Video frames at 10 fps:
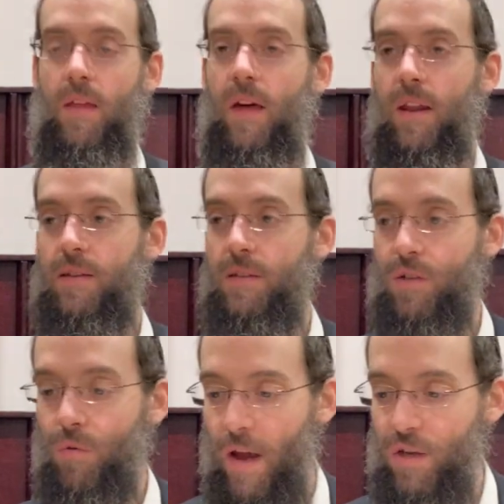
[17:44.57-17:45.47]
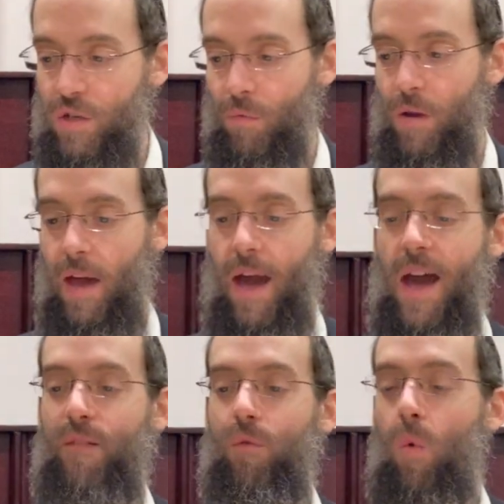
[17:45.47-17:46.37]
That in a situation where you
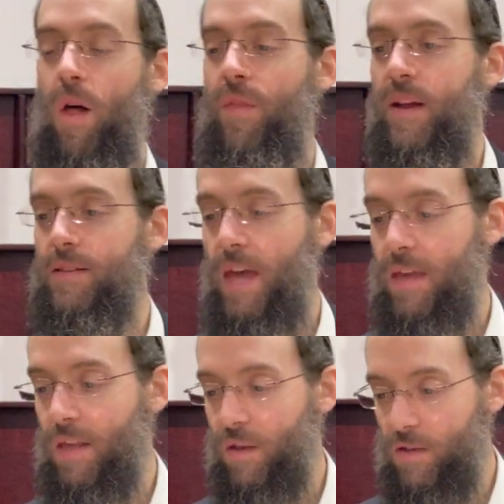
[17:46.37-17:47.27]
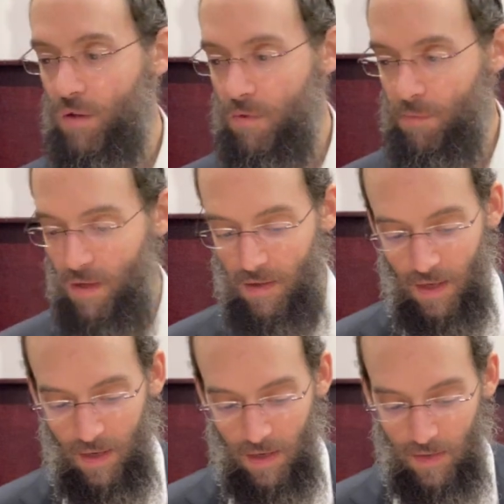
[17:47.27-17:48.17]
have one that's taking the ksuba's ben
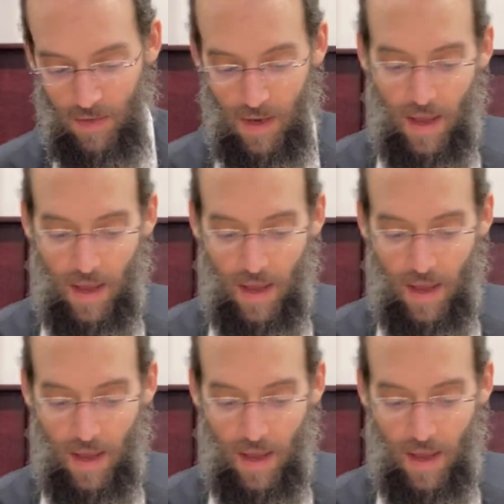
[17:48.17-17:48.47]
indichrin,